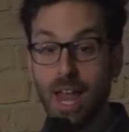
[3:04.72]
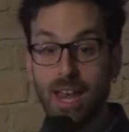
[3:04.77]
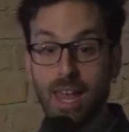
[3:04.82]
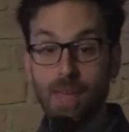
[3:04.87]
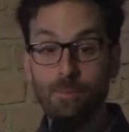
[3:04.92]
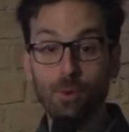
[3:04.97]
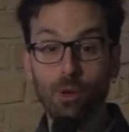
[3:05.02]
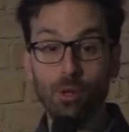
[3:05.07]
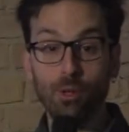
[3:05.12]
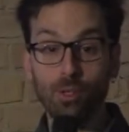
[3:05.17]
and
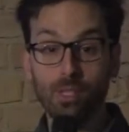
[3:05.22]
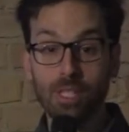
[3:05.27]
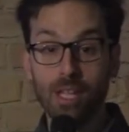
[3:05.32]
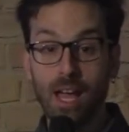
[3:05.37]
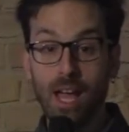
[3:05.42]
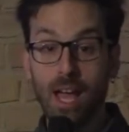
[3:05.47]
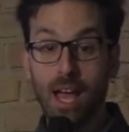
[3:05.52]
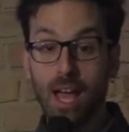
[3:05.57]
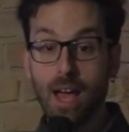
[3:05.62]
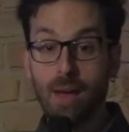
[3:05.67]
I bought
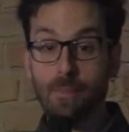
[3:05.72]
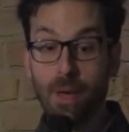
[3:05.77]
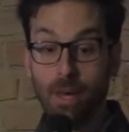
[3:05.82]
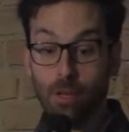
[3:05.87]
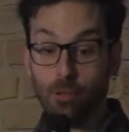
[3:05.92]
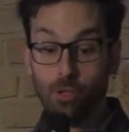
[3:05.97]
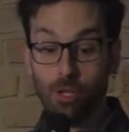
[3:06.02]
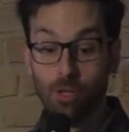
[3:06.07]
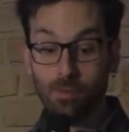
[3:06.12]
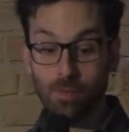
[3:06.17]
a
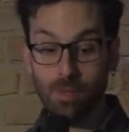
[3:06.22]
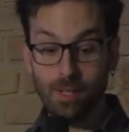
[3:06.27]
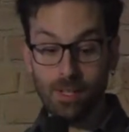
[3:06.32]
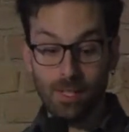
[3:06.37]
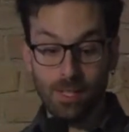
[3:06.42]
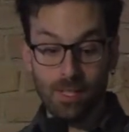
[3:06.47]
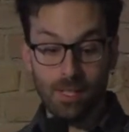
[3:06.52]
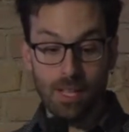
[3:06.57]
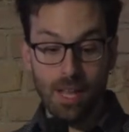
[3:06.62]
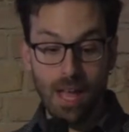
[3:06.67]
microscope,
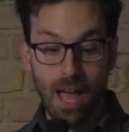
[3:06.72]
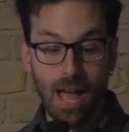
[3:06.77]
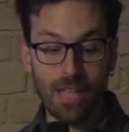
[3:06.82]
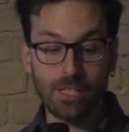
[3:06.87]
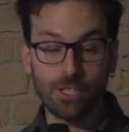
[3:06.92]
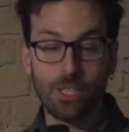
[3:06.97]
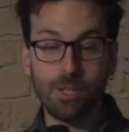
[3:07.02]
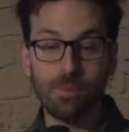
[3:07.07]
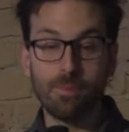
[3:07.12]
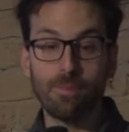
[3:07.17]
a
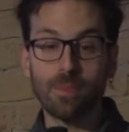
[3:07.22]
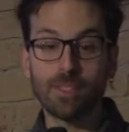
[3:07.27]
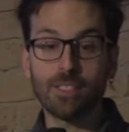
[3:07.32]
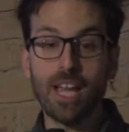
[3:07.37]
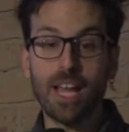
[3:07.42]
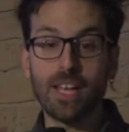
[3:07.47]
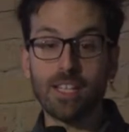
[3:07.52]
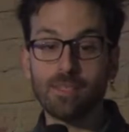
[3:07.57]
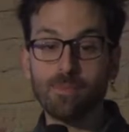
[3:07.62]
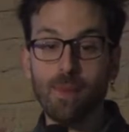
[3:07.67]
cheap
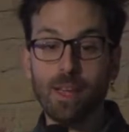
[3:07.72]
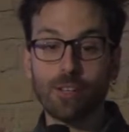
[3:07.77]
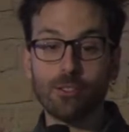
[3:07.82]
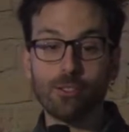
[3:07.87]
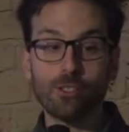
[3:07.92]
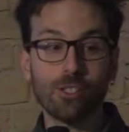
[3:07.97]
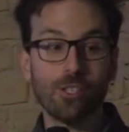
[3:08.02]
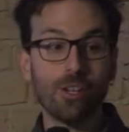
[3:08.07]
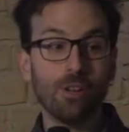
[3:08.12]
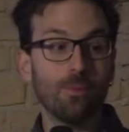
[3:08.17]
Chinese
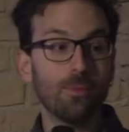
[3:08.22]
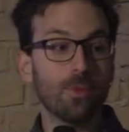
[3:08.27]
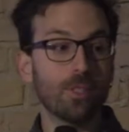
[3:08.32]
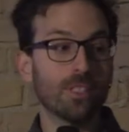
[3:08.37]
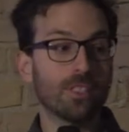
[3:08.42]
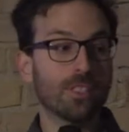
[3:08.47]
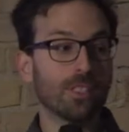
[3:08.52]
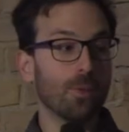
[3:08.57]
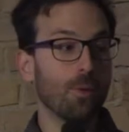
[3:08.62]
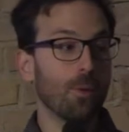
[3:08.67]
microscope,
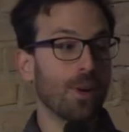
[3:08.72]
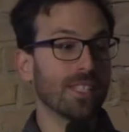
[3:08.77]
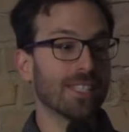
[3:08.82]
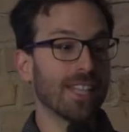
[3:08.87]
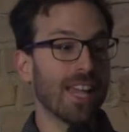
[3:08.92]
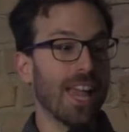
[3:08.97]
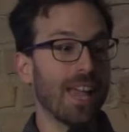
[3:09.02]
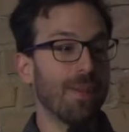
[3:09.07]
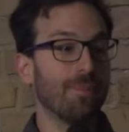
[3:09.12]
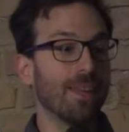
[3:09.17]
which was
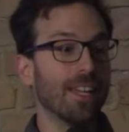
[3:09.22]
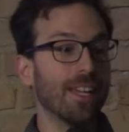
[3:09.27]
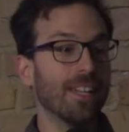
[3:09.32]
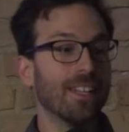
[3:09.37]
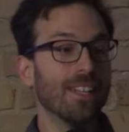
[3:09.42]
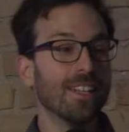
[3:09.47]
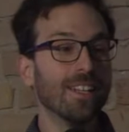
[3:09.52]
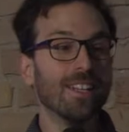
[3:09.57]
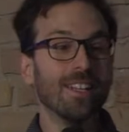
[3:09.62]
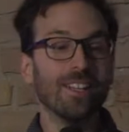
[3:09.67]

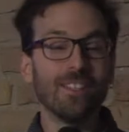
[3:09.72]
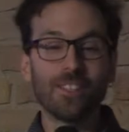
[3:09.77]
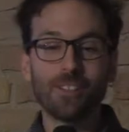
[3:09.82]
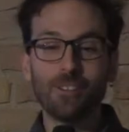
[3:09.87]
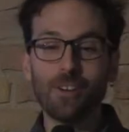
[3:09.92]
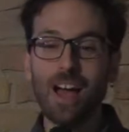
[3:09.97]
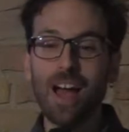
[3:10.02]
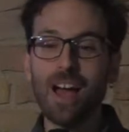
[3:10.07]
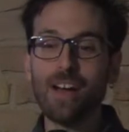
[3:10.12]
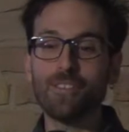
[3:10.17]
aiming
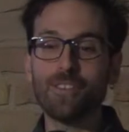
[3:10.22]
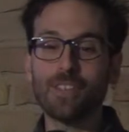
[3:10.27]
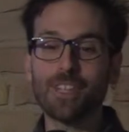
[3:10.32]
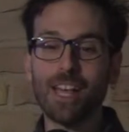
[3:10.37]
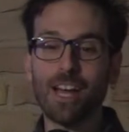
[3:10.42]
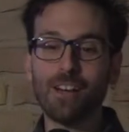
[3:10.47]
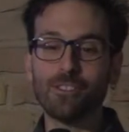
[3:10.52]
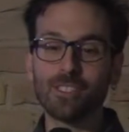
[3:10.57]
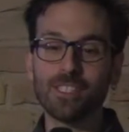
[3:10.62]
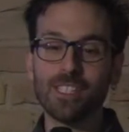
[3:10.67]
to have
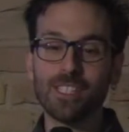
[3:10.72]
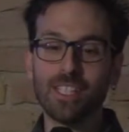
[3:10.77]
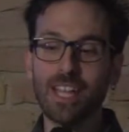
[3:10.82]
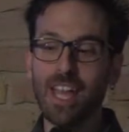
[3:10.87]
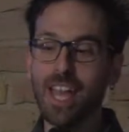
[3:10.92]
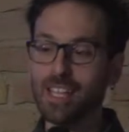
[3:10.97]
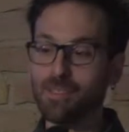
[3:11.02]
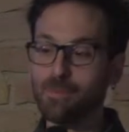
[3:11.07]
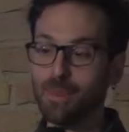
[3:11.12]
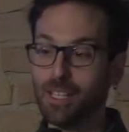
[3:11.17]

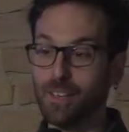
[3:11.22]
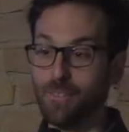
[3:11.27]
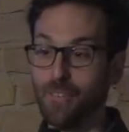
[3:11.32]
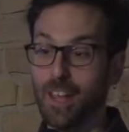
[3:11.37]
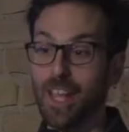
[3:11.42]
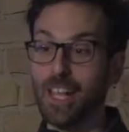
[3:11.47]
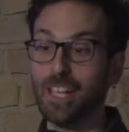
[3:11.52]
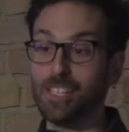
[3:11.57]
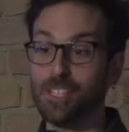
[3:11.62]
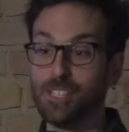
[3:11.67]
1000x
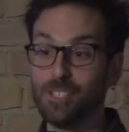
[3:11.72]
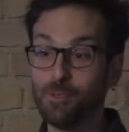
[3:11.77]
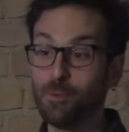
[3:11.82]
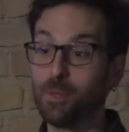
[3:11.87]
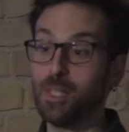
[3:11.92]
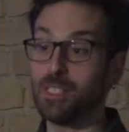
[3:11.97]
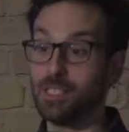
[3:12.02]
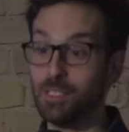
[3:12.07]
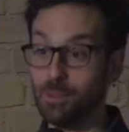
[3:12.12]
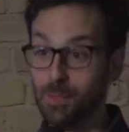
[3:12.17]

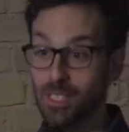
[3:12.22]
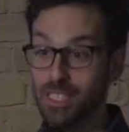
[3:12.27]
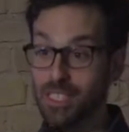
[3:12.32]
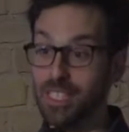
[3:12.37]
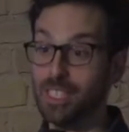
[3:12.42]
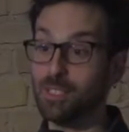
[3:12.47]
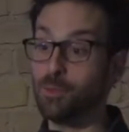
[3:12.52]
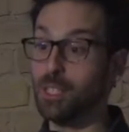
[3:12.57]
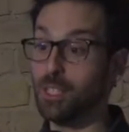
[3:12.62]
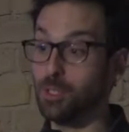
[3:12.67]
magnification, which
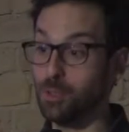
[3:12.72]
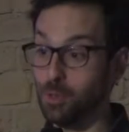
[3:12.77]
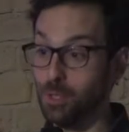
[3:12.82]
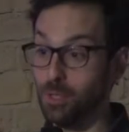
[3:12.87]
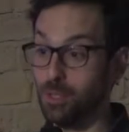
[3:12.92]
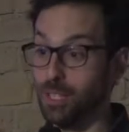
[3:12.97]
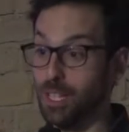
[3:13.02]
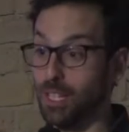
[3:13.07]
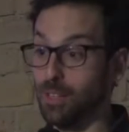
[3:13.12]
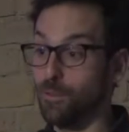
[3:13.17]
is what
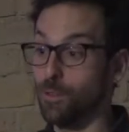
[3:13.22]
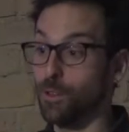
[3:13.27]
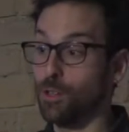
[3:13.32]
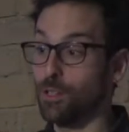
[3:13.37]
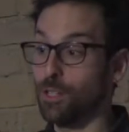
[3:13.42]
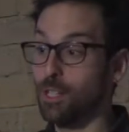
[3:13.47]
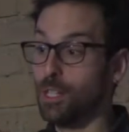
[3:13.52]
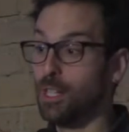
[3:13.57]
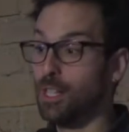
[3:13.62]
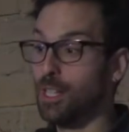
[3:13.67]
you need
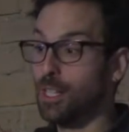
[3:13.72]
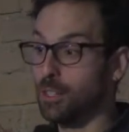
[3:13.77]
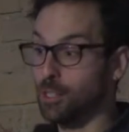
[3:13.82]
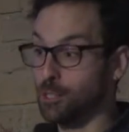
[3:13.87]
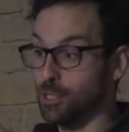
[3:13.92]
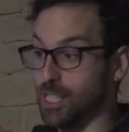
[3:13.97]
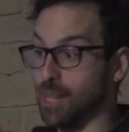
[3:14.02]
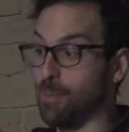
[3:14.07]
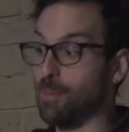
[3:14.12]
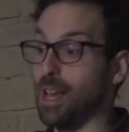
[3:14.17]
to
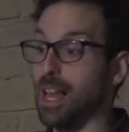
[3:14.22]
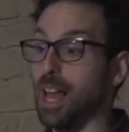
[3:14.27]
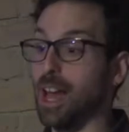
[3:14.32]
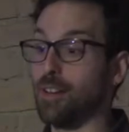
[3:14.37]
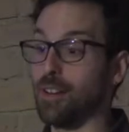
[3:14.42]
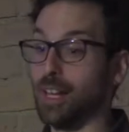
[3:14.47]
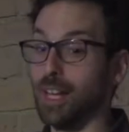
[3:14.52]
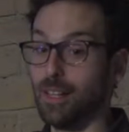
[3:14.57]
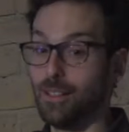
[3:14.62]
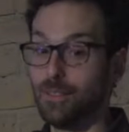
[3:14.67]
see
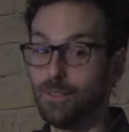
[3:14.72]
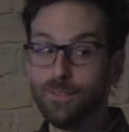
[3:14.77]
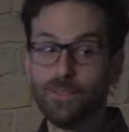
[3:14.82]
malaria.